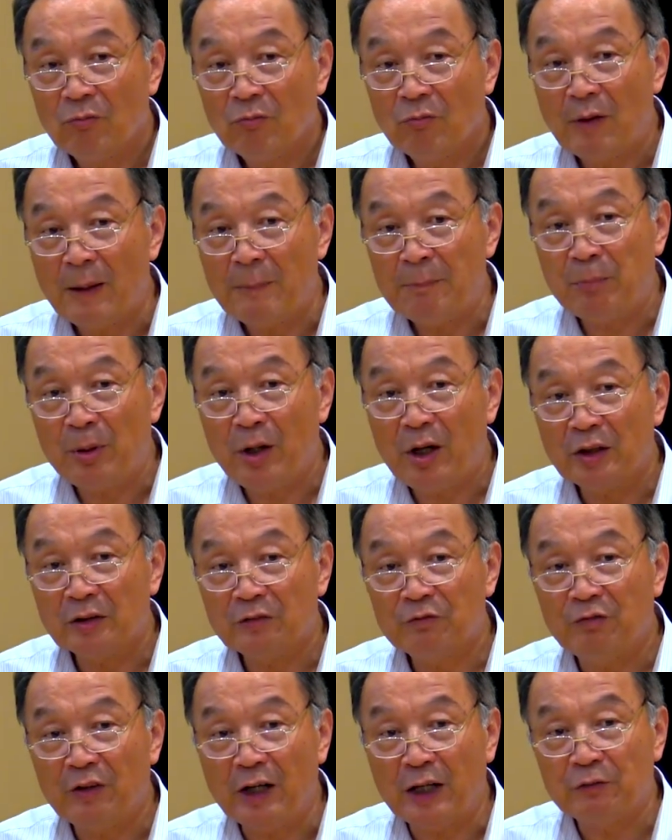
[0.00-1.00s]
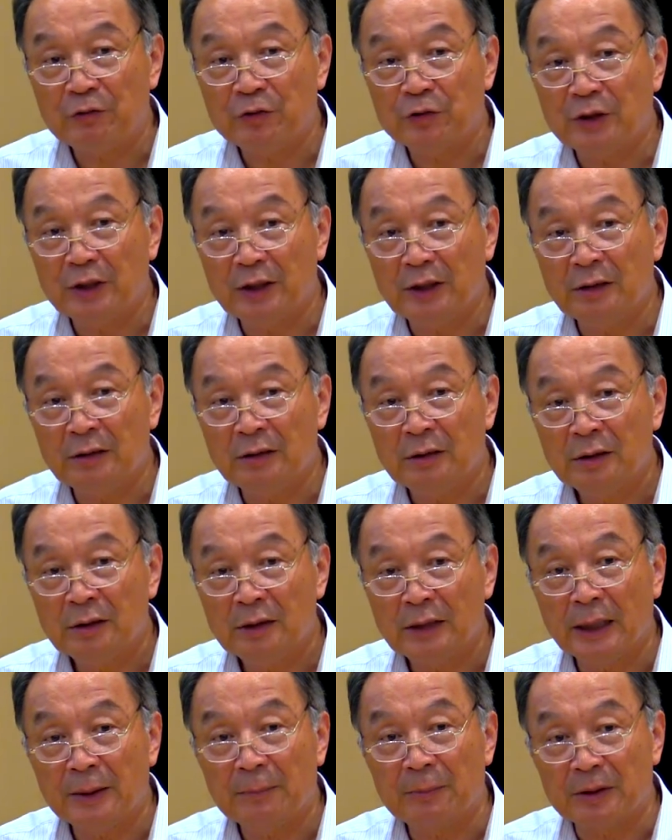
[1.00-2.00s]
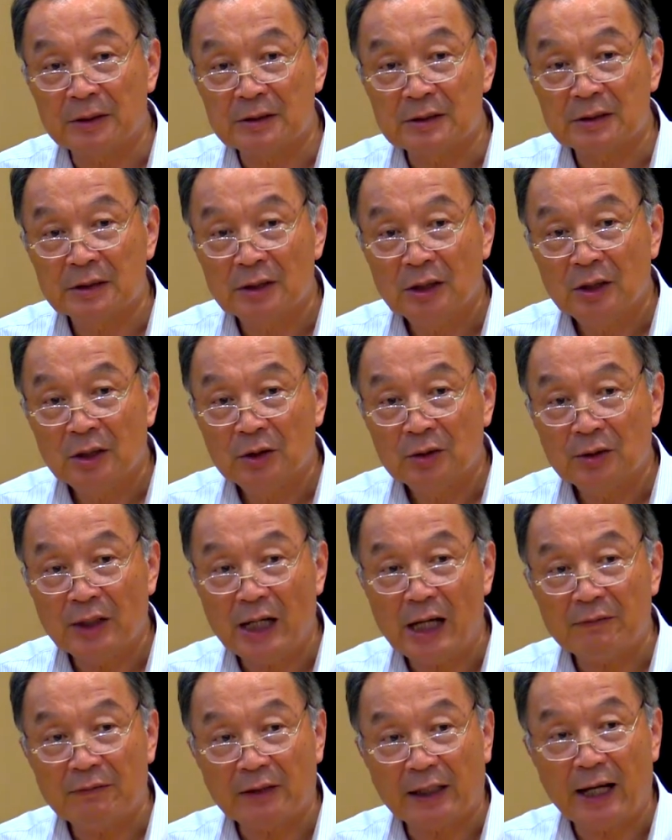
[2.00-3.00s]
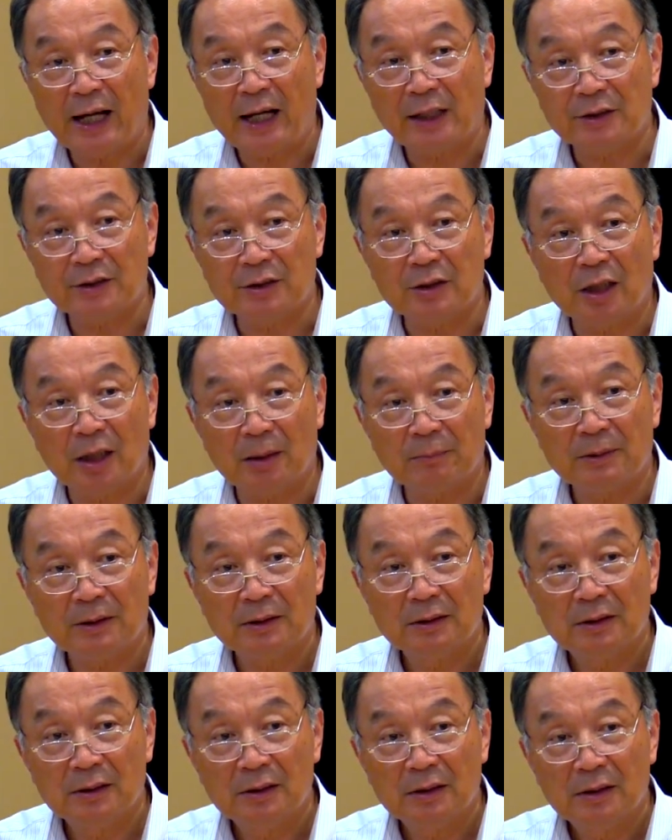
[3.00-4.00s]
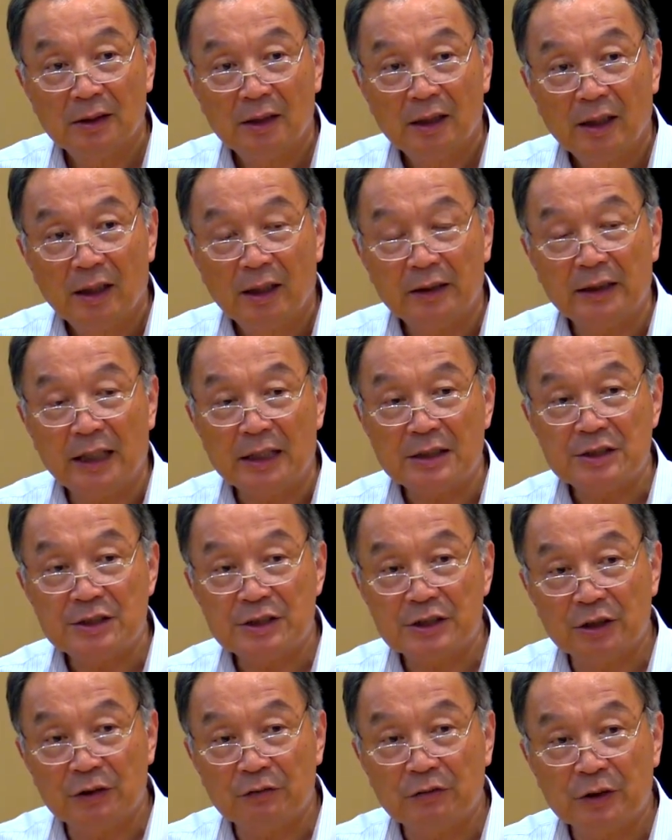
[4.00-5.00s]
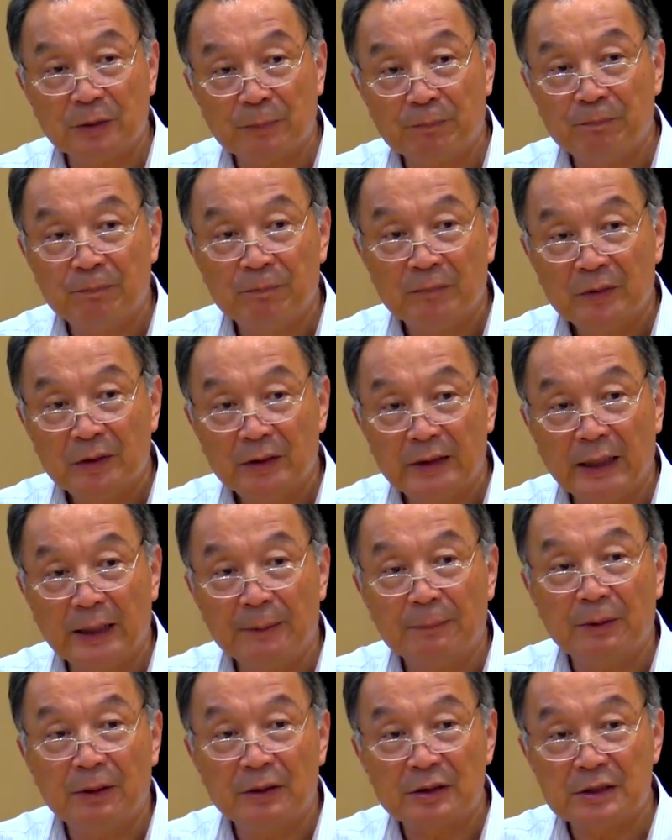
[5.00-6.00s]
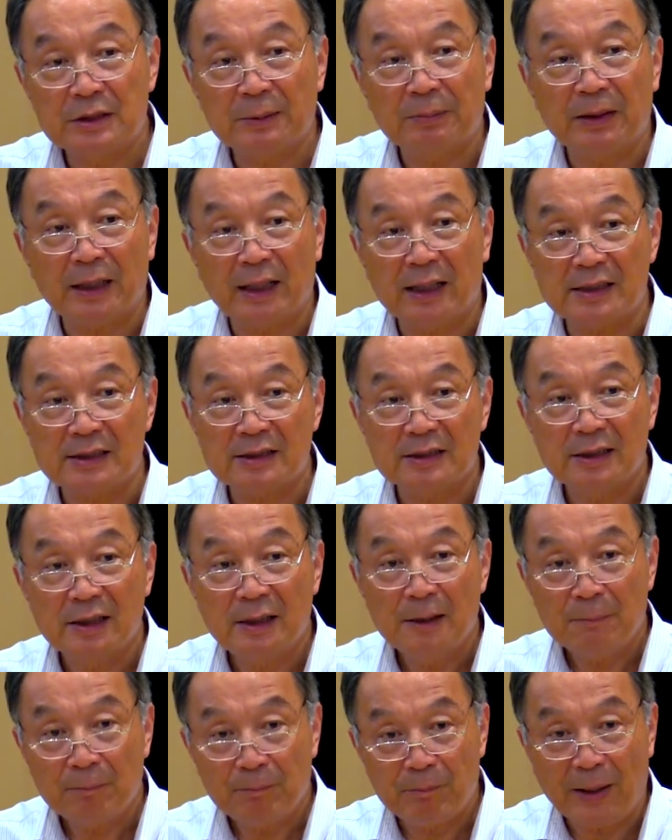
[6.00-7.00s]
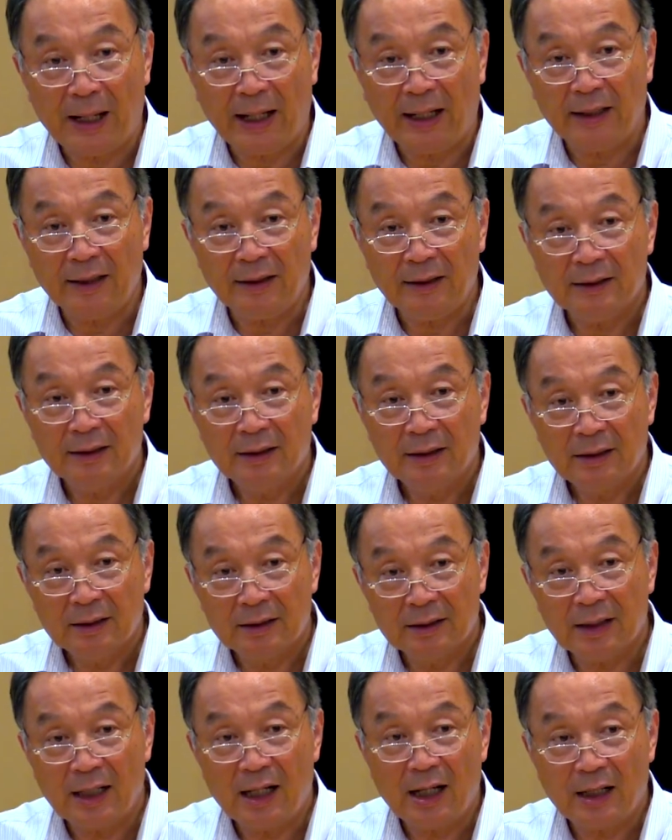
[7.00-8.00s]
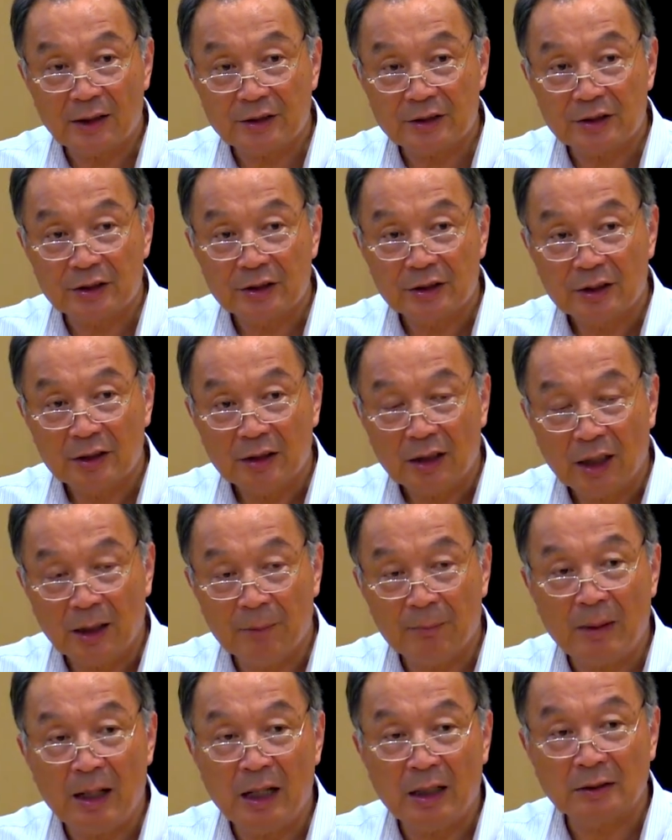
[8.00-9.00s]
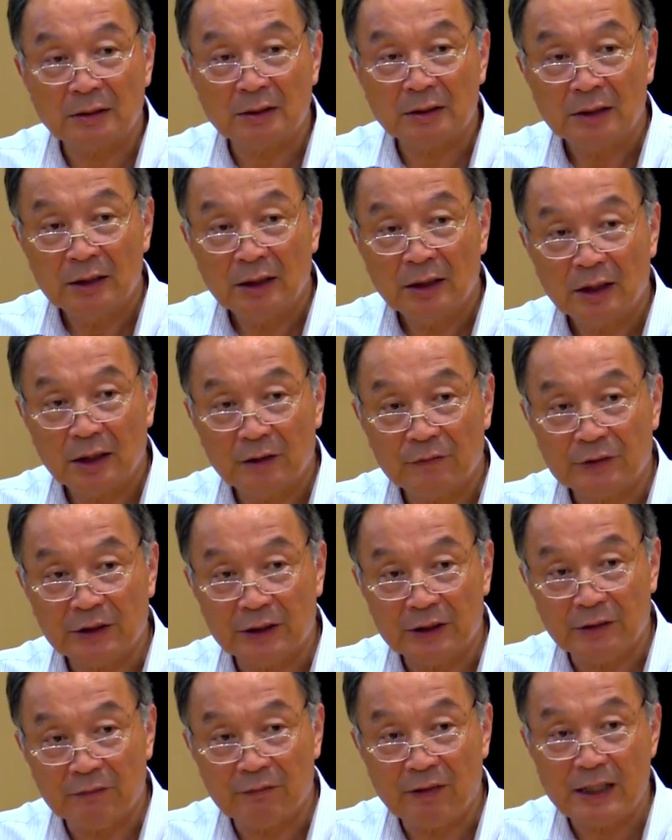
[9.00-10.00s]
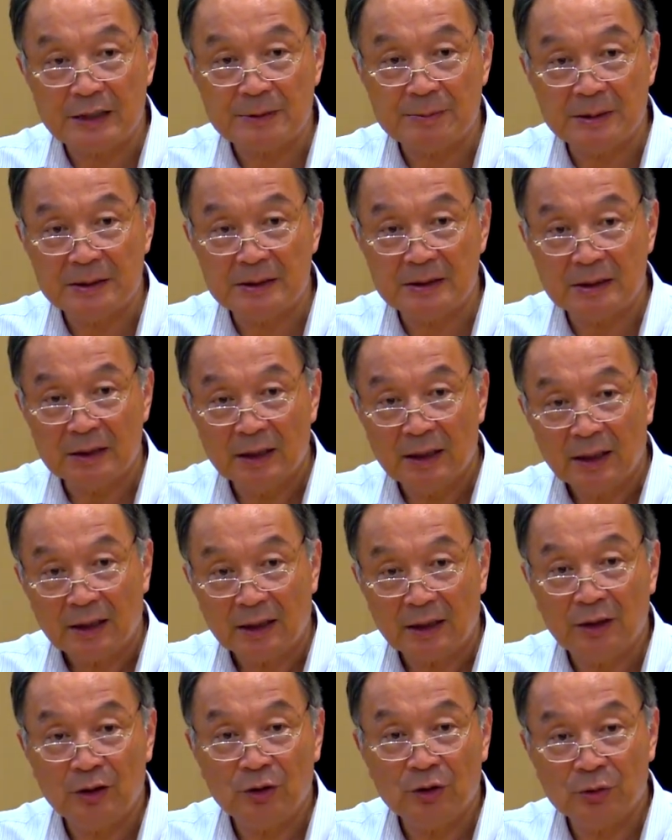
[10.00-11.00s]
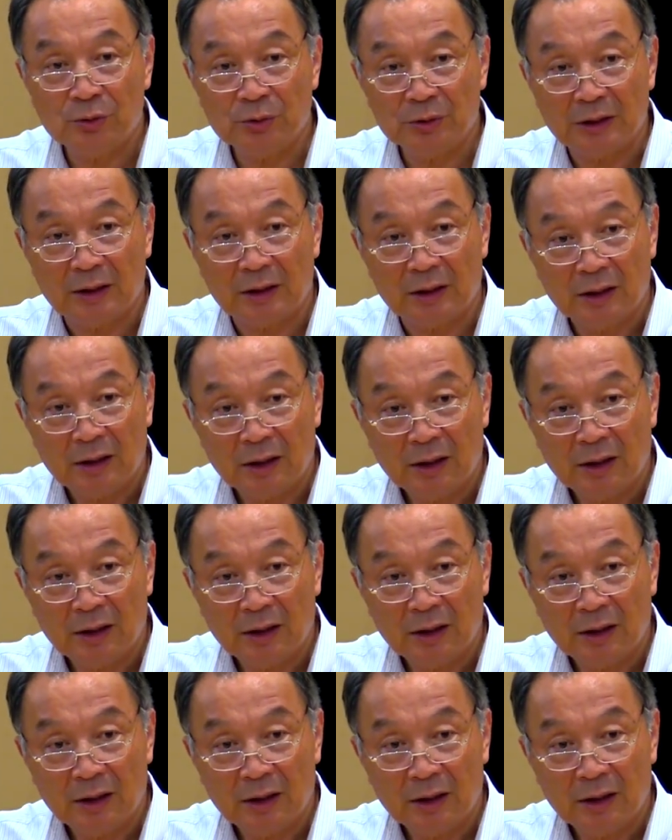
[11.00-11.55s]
1.5 trillion laborers to have a cash job. And then solve the labor surplus by large amount of the investments into the